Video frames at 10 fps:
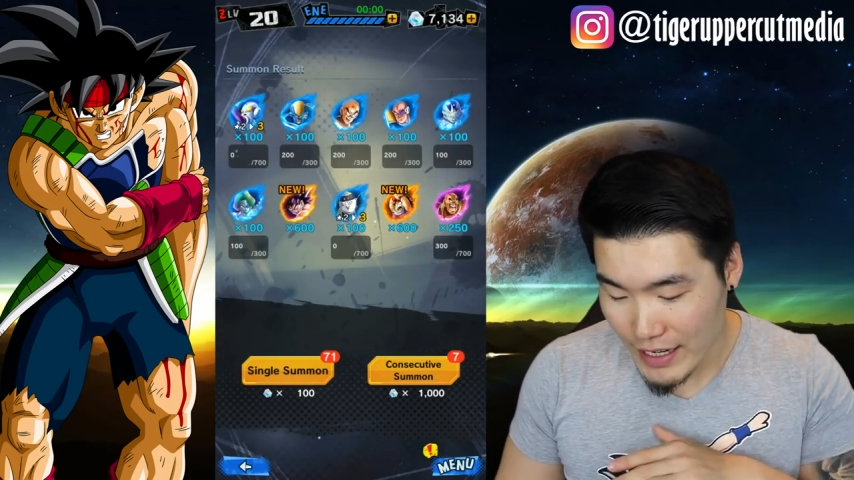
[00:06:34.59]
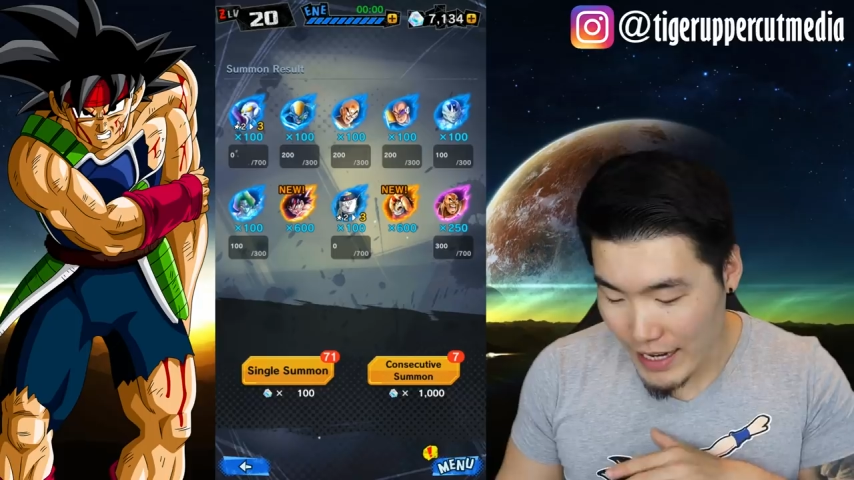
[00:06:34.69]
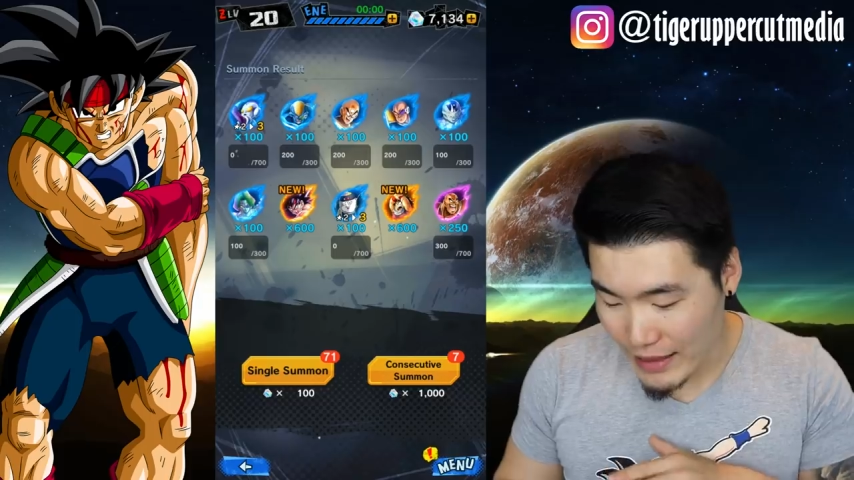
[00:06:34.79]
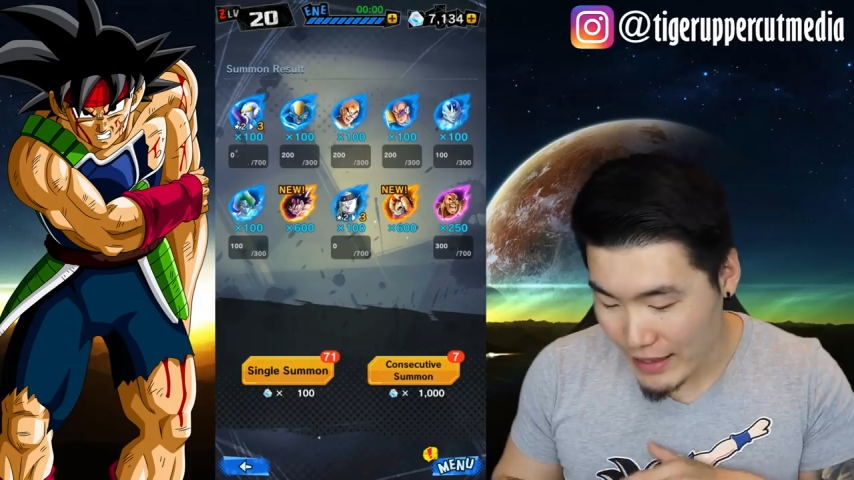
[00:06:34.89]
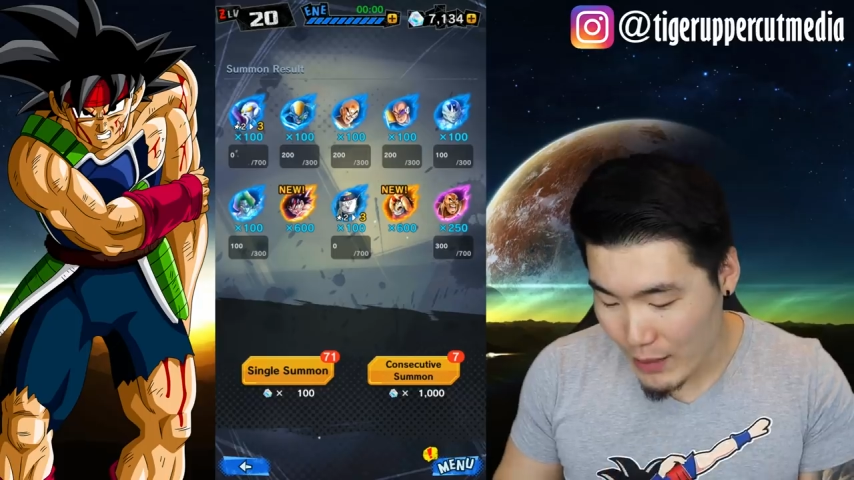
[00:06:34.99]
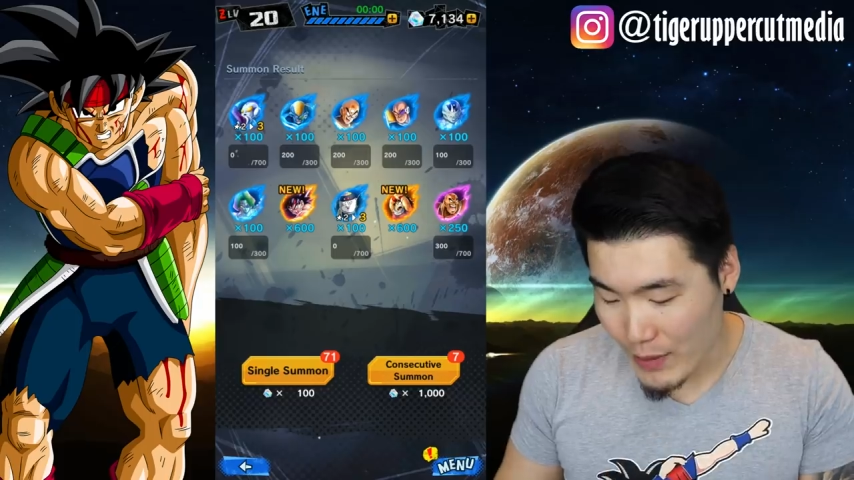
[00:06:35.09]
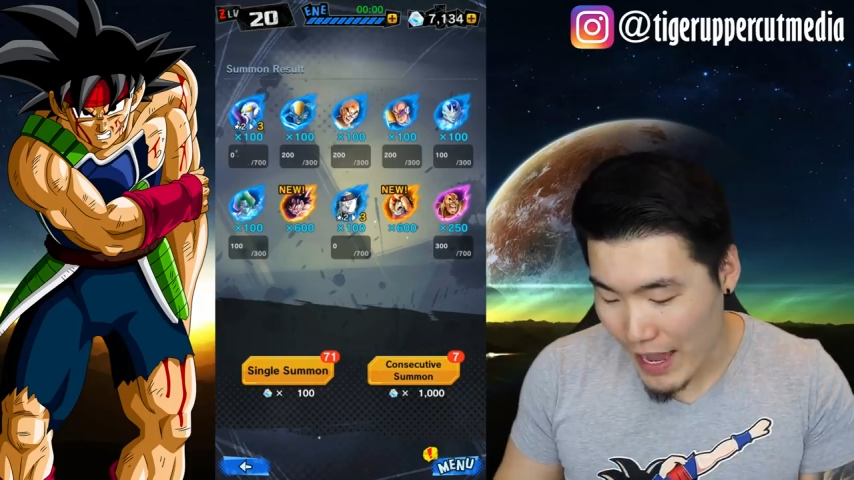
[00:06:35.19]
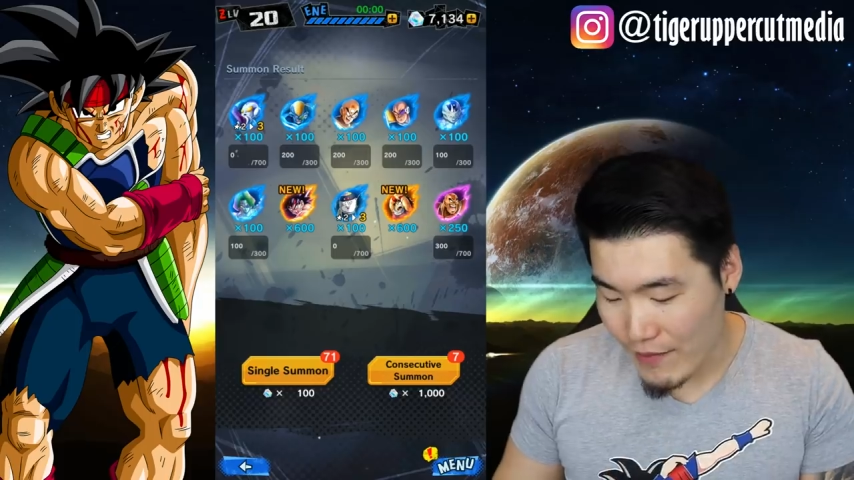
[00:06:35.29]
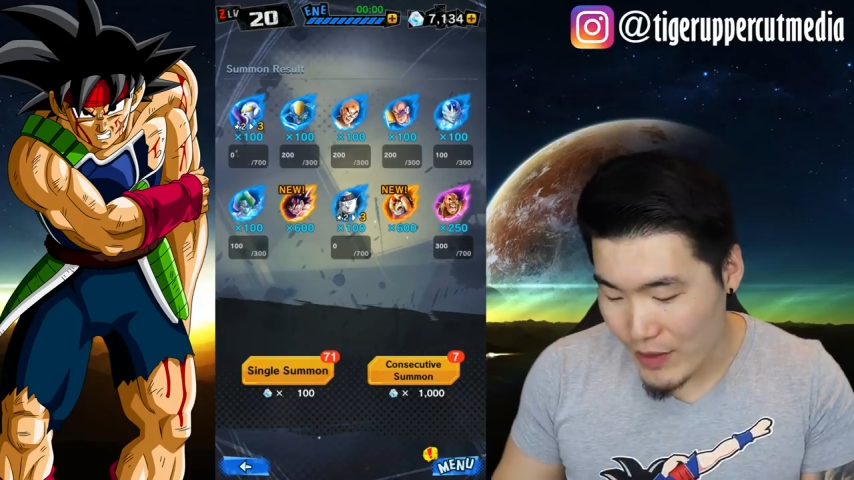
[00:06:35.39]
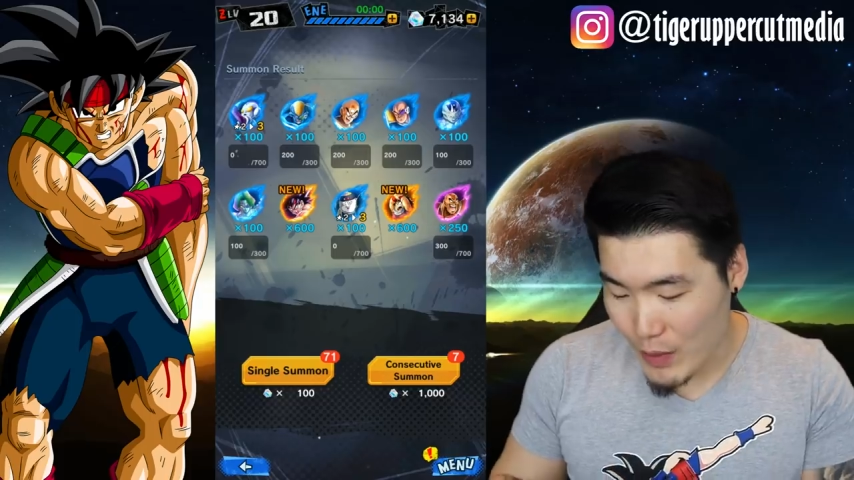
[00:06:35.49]
And there we
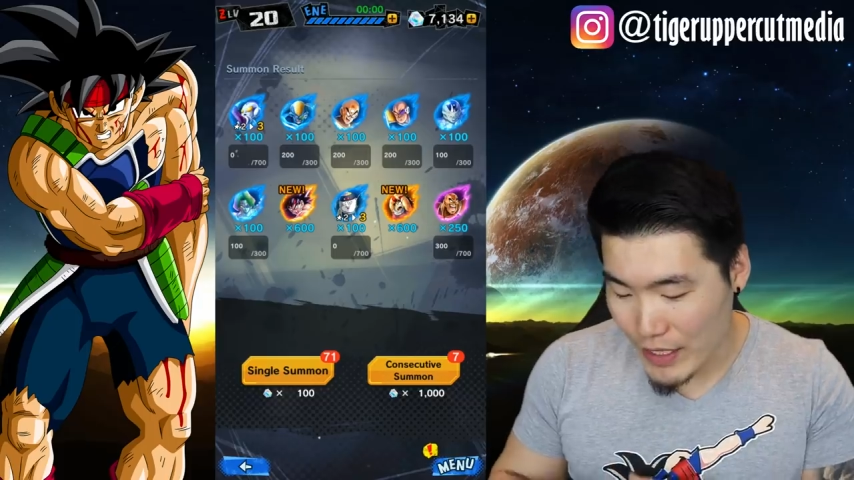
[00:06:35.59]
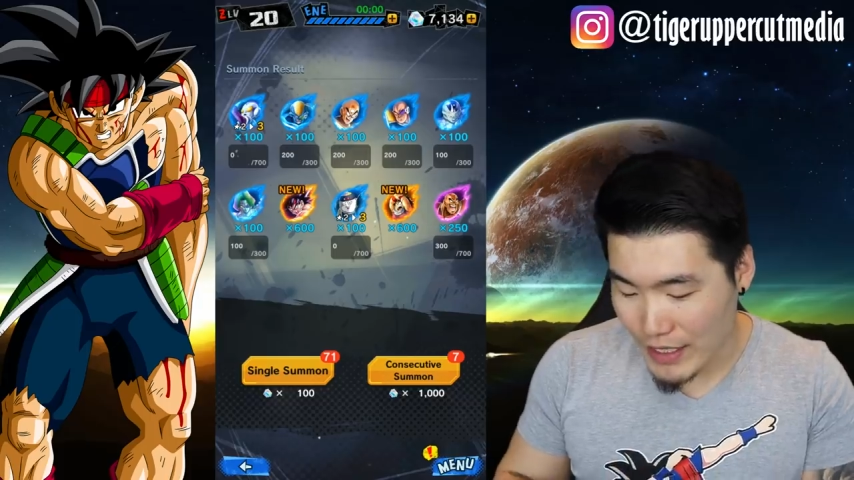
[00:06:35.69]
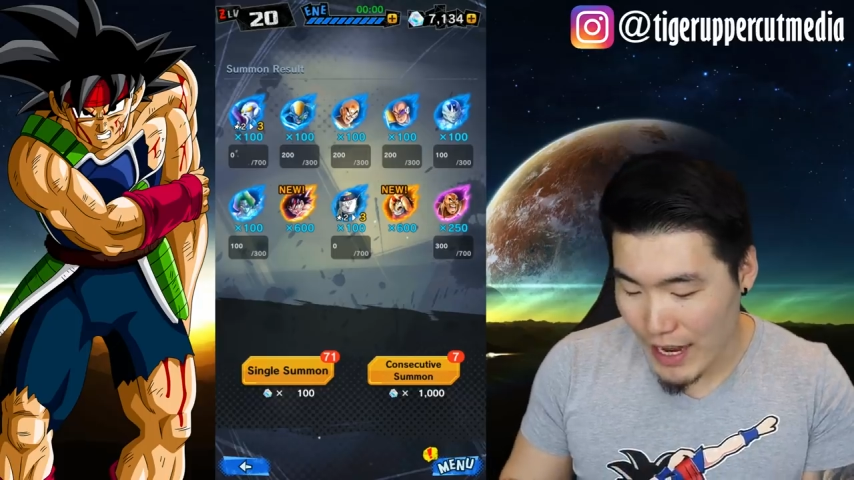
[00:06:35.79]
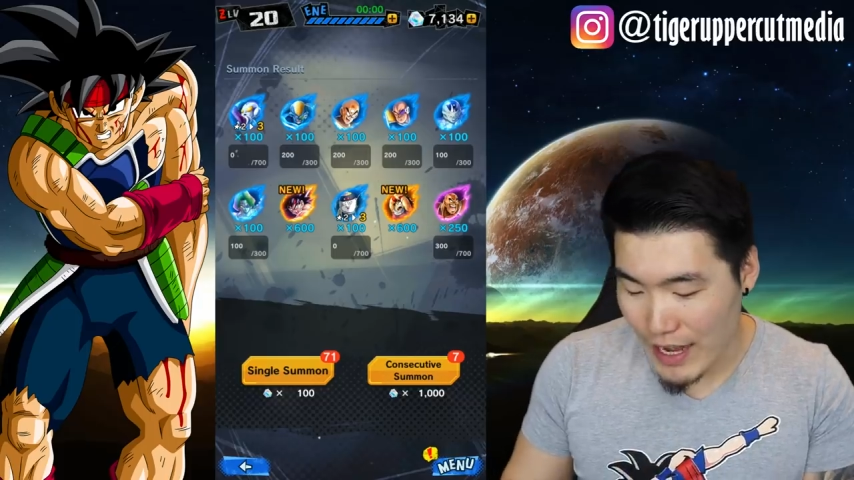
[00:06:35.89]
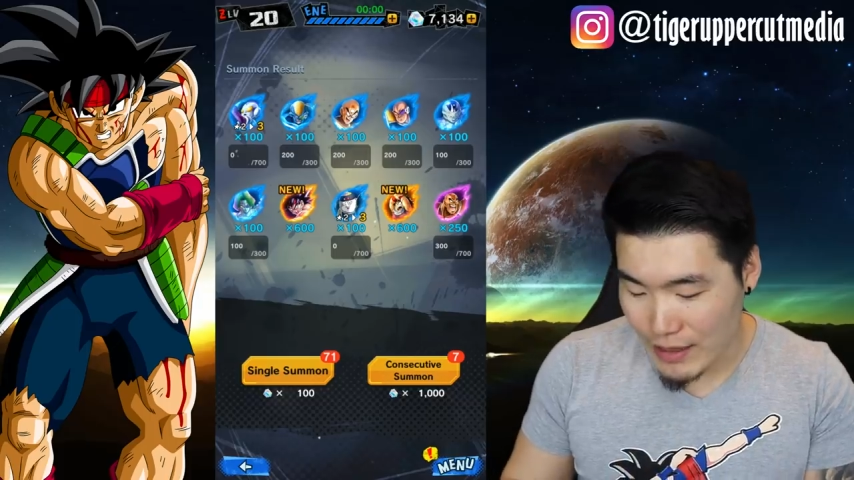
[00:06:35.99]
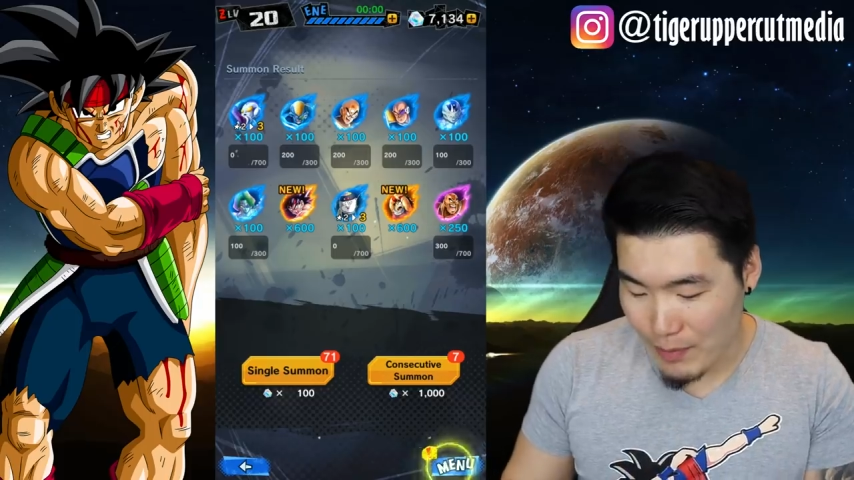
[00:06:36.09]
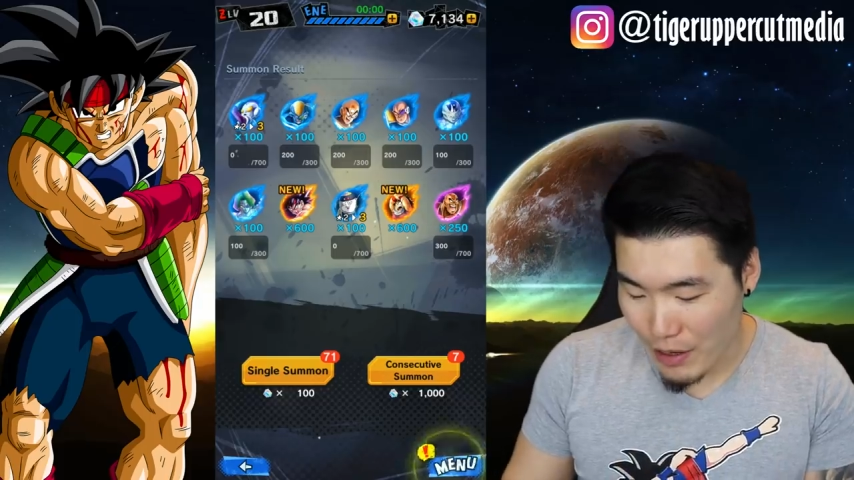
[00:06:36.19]
have it. We got the